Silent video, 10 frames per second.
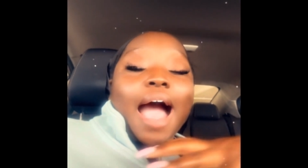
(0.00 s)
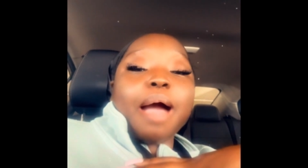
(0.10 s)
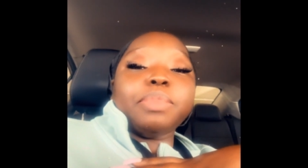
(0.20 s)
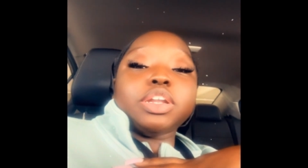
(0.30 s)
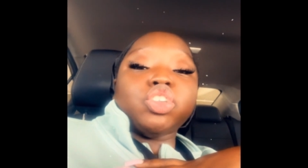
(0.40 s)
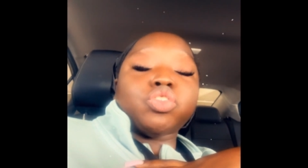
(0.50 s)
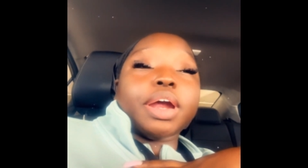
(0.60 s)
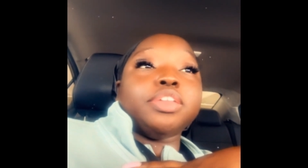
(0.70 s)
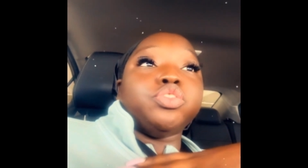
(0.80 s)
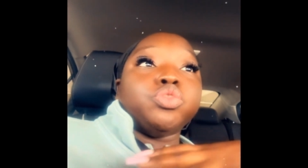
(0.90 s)
I'm going to
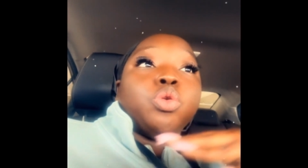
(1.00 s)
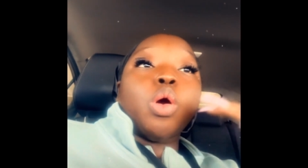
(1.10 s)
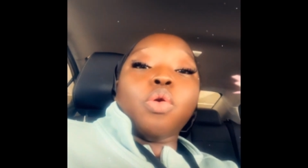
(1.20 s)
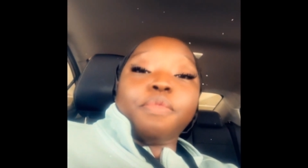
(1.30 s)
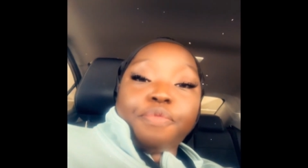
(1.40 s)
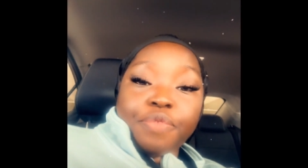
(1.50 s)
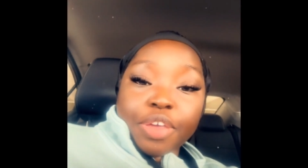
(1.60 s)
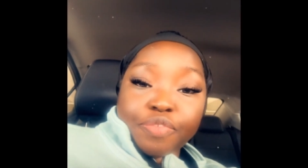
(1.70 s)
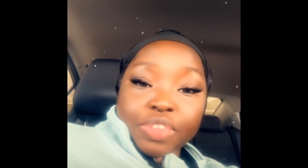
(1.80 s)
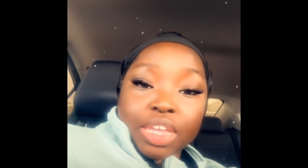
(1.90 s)
try to do
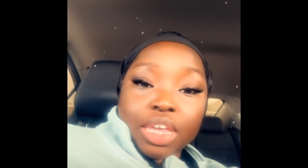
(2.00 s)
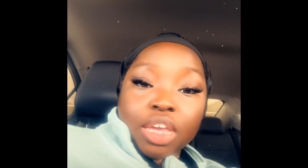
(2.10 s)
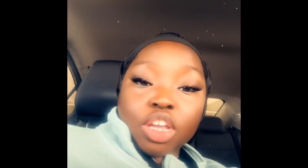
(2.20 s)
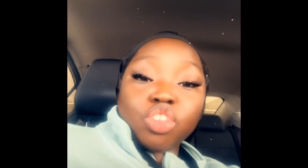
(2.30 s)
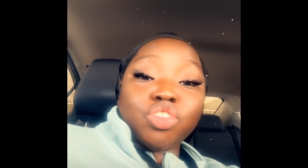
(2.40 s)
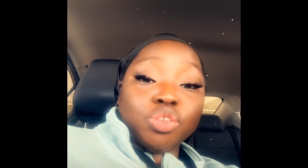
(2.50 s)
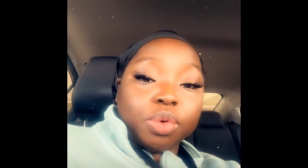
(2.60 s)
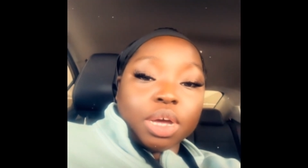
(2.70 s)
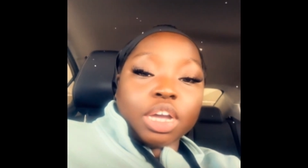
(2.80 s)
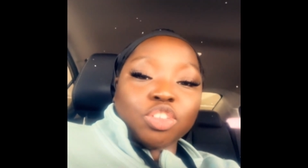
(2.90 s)
50 to
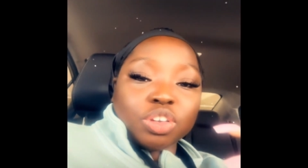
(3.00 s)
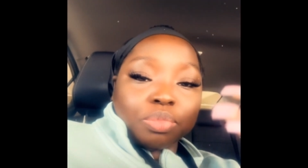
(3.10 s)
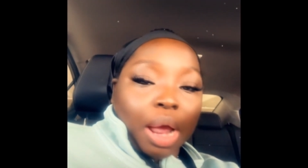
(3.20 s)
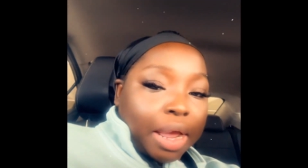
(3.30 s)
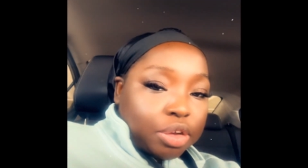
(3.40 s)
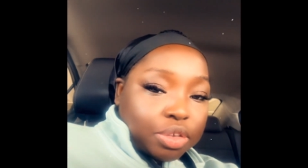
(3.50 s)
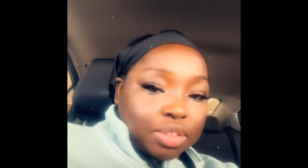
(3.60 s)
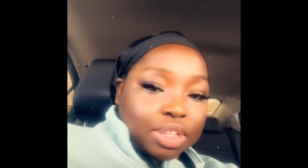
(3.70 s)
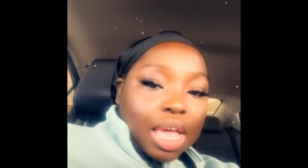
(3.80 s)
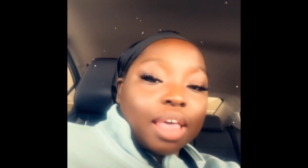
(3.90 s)
100
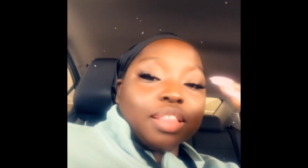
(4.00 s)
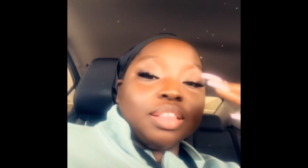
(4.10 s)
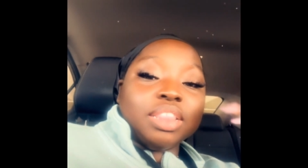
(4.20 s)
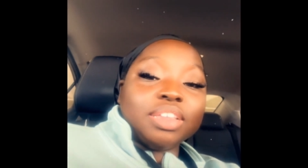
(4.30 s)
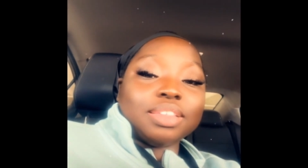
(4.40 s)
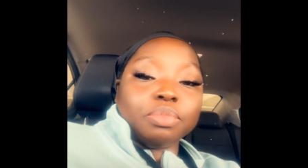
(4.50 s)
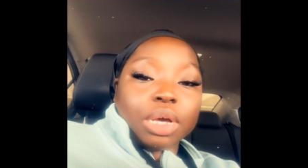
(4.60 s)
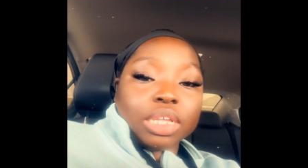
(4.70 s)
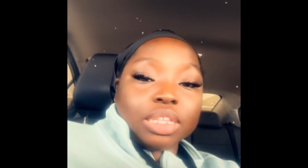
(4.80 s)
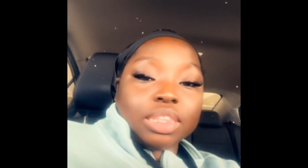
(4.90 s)
miles this
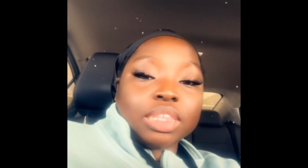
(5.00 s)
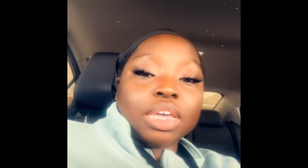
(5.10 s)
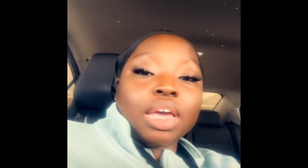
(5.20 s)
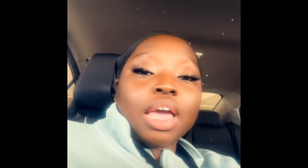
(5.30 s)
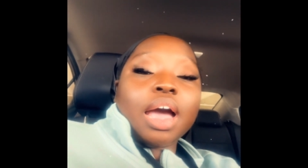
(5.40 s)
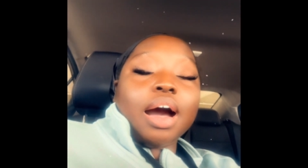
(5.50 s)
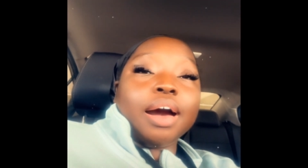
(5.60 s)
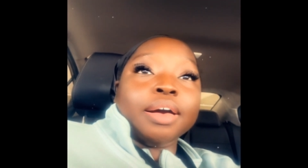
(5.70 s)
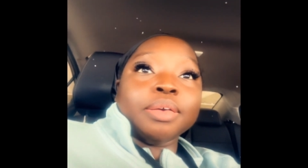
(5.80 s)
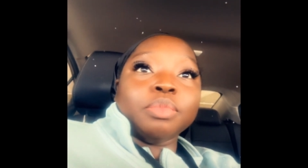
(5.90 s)
month
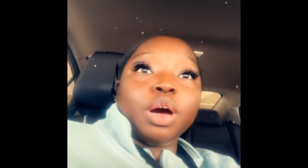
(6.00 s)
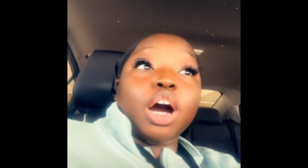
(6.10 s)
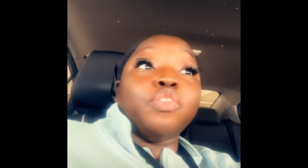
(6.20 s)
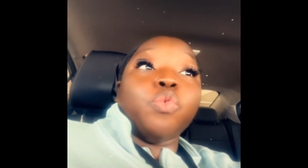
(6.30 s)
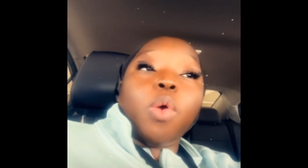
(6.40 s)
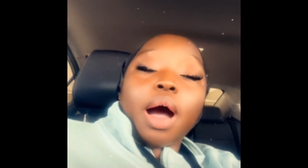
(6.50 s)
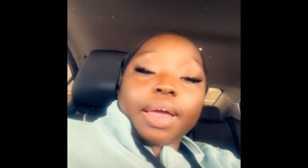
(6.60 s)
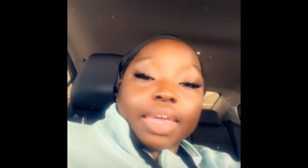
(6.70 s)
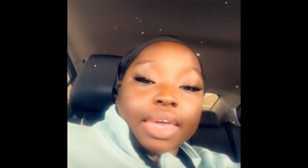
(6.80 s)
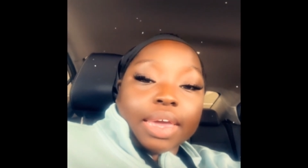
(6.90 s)
um, of
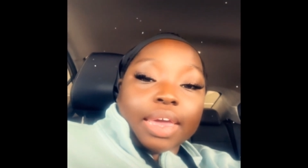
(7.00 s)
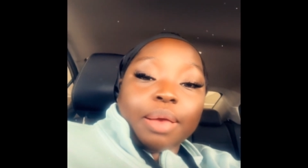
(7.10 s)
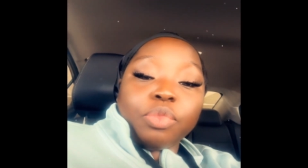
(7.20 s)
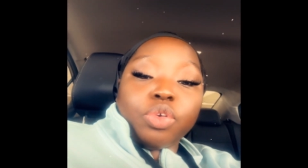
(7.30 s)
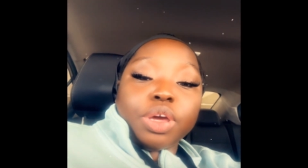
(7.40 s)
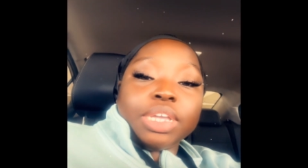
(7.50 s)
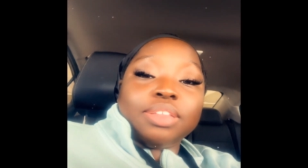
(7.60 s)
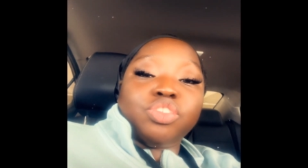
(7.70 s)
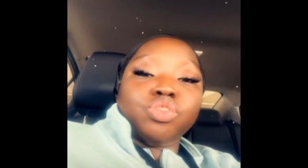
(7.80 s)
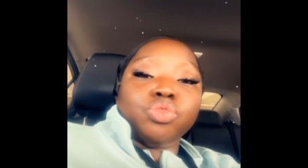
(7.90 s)
walking, and I'm going
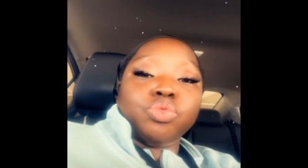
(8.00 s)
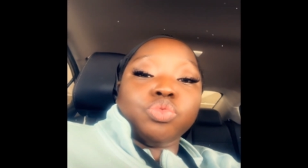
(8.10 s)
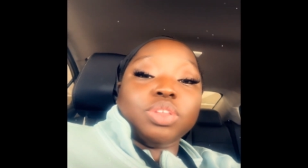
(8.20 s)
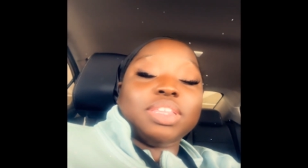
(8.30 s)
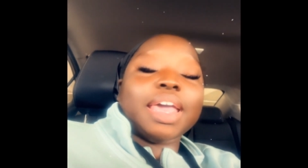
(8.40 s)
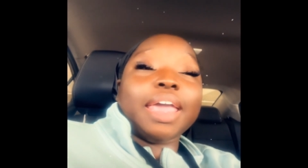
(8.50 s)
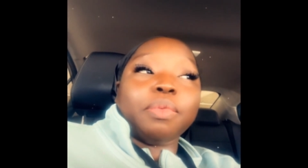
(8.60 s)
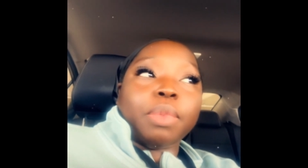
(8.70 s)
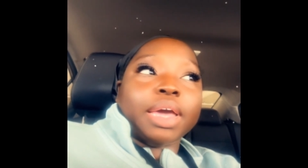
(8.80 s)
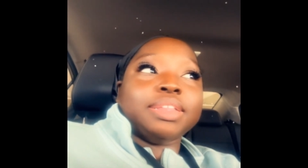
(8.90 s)
to
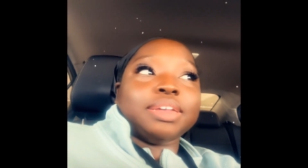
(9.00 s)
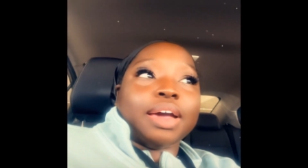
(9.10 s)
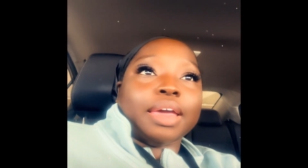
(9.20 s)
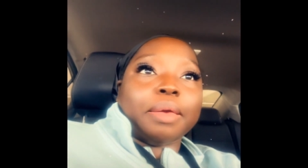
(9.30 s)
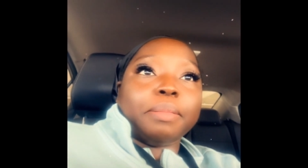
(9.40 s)
take my time.